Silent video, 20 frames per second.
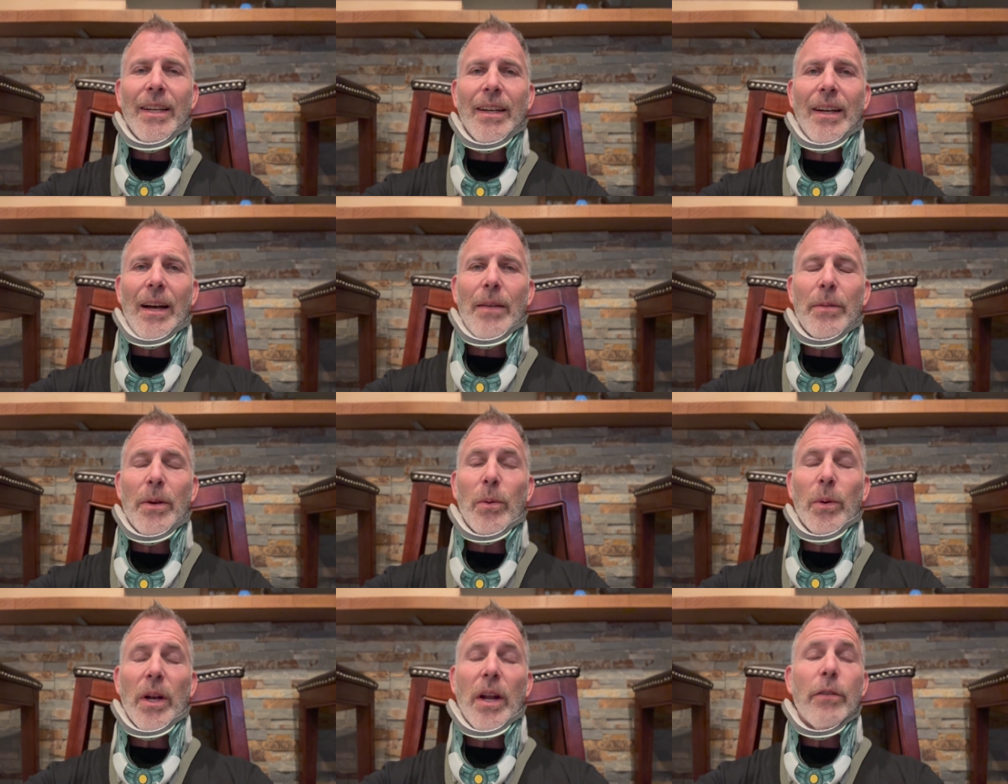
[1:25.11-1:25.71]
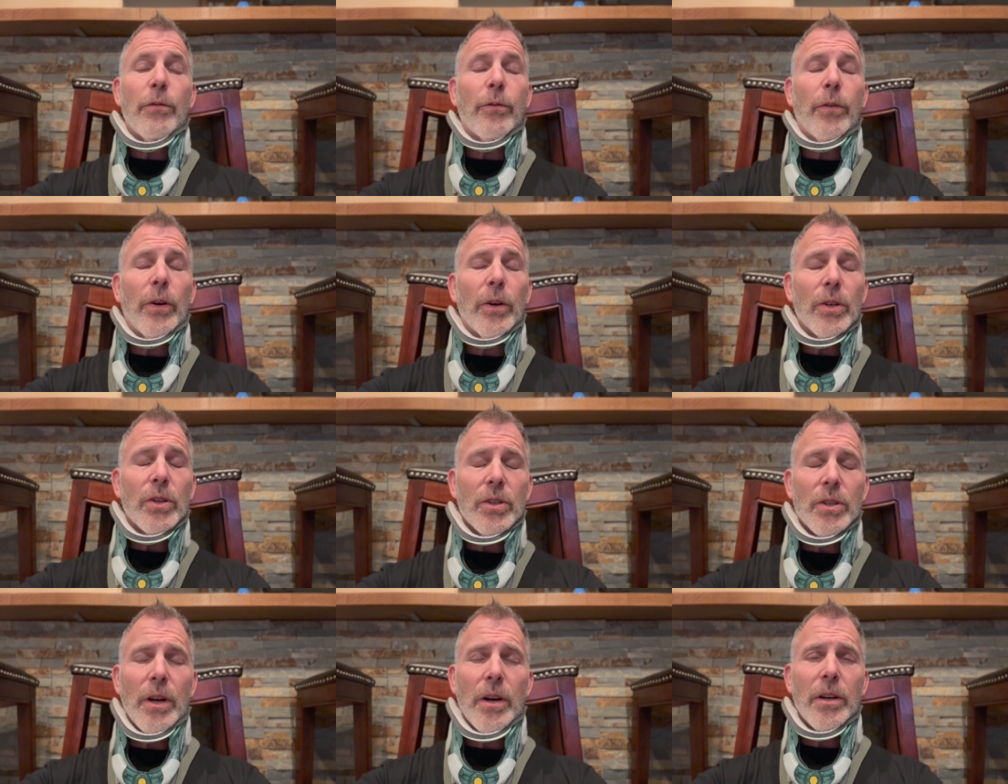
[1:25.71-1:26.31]
I mean, when I
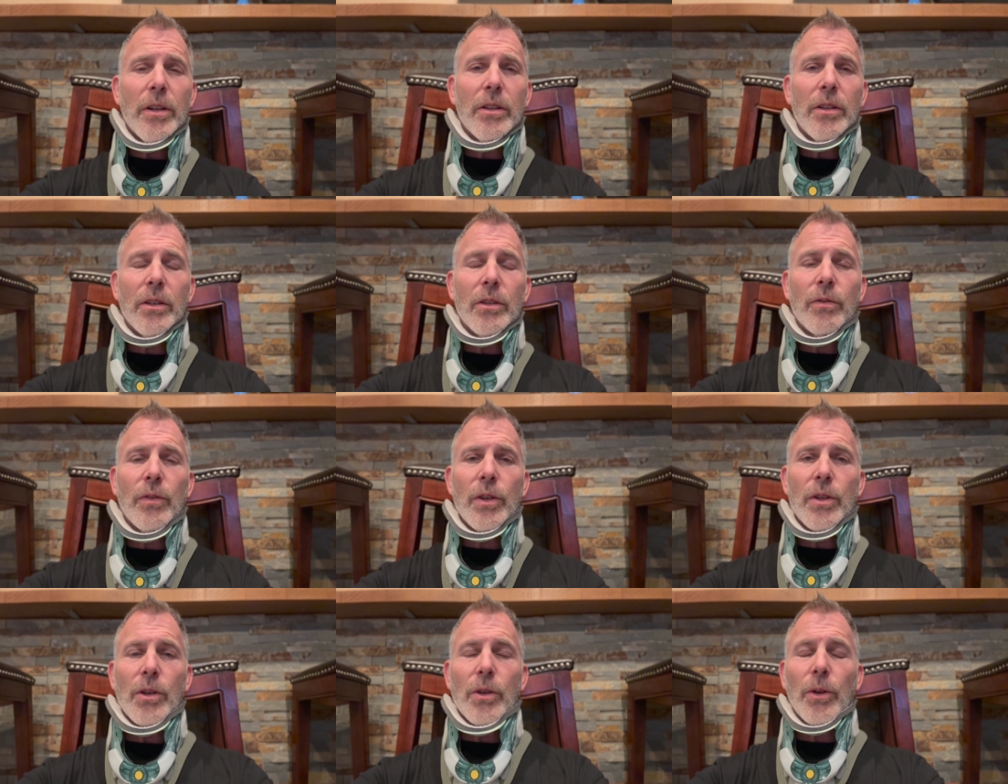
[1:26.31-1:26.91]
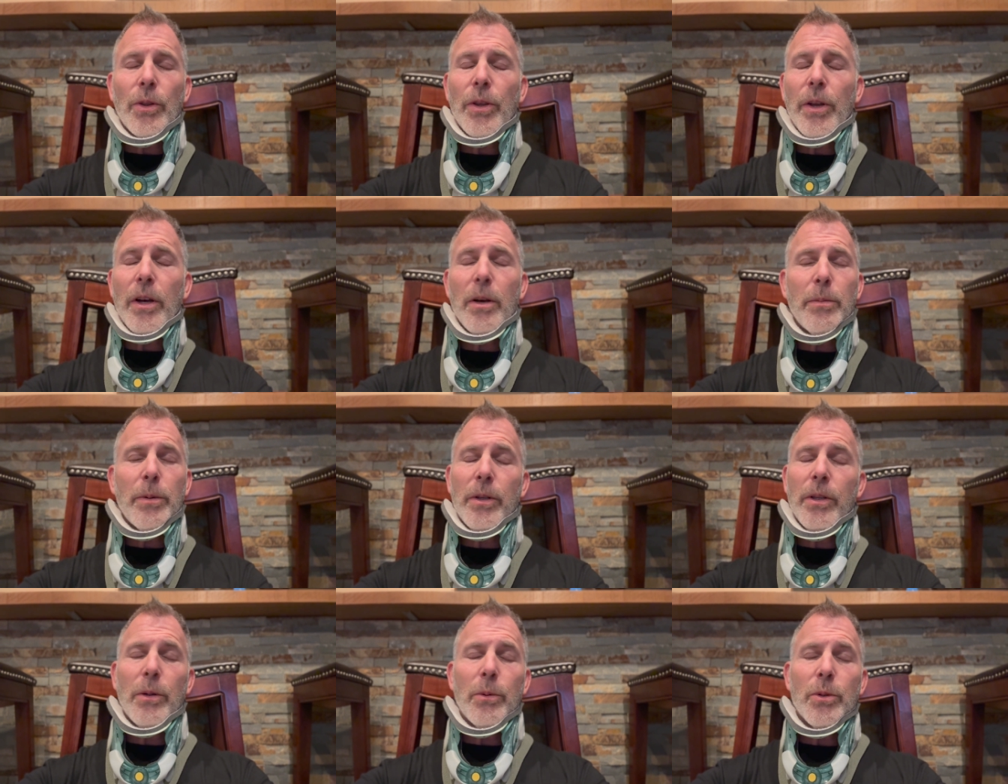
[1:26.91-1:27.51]
first started this physical
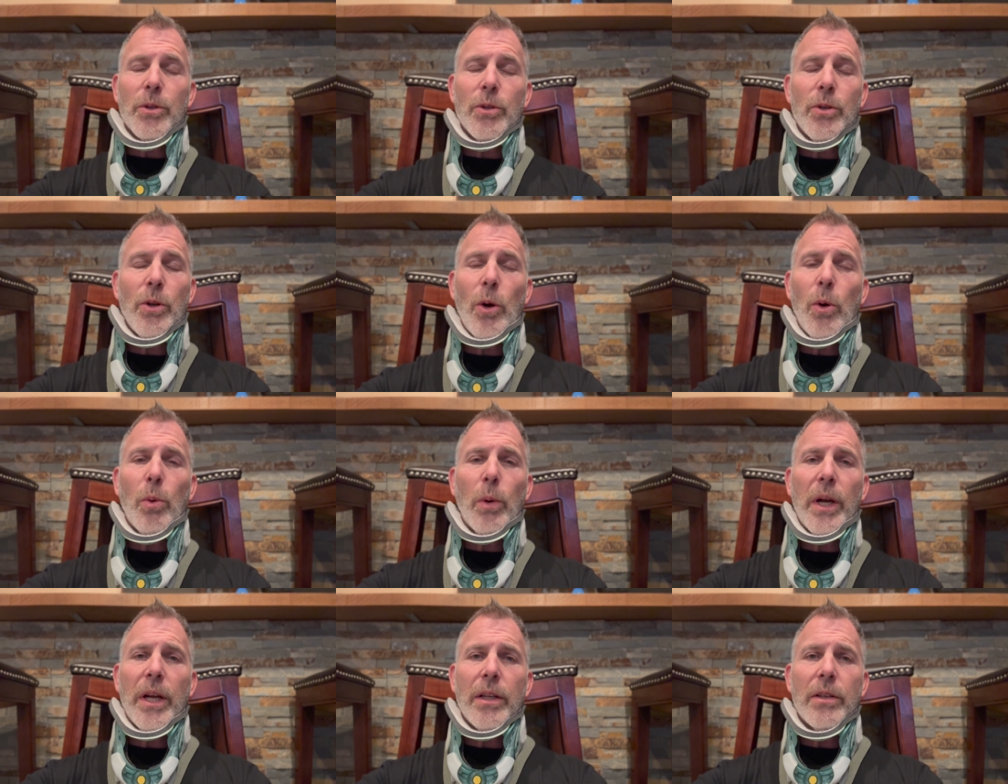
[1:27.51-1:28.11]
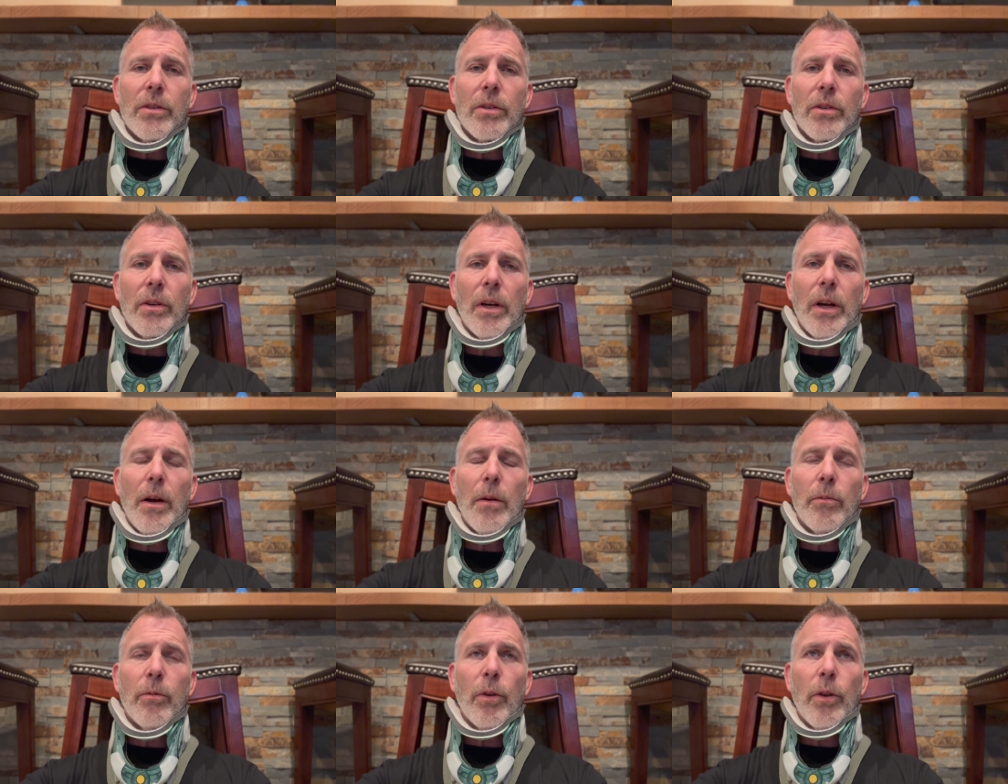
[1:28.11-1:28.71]
therapy, there was no weights.
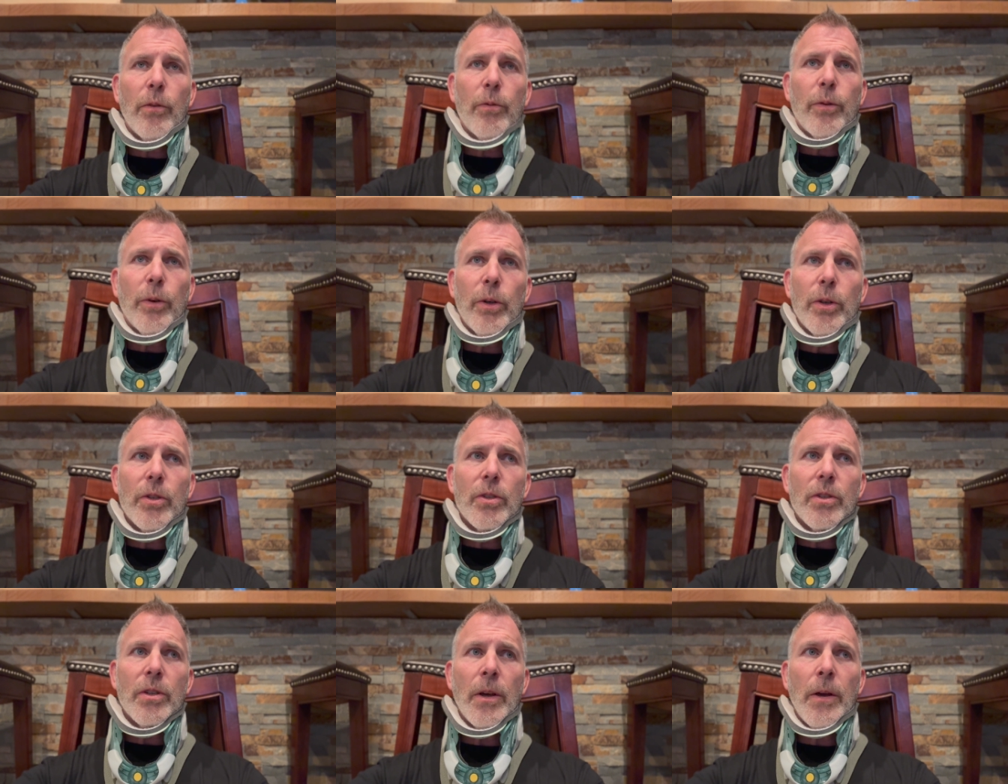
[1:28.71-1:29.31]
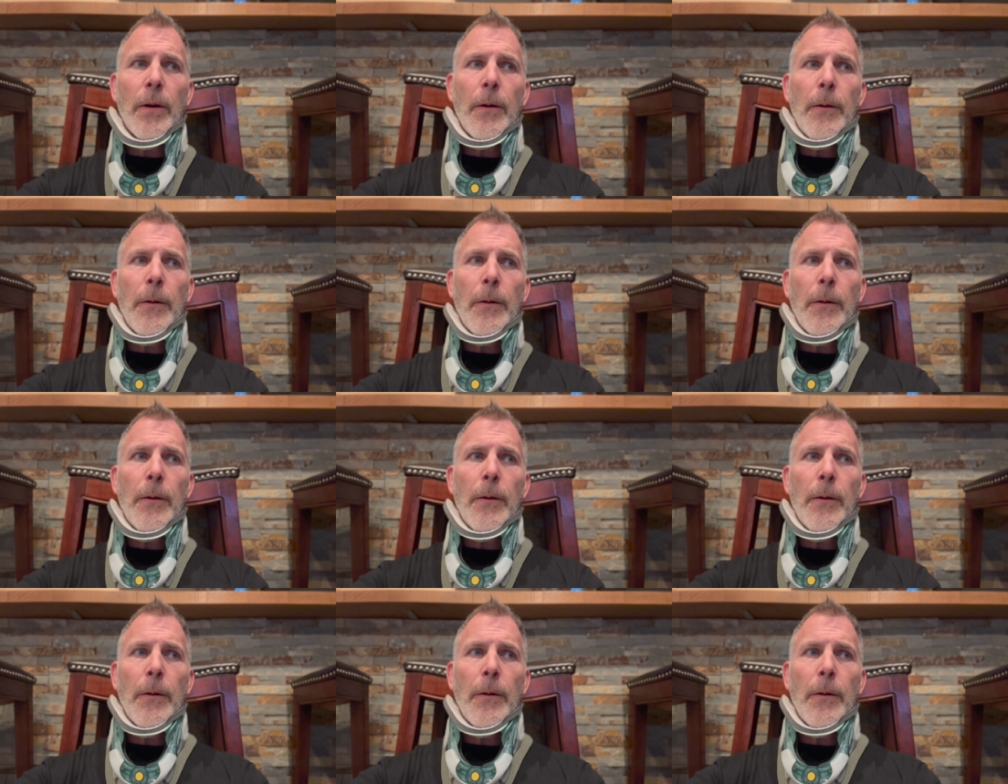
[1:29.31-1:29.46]
For the first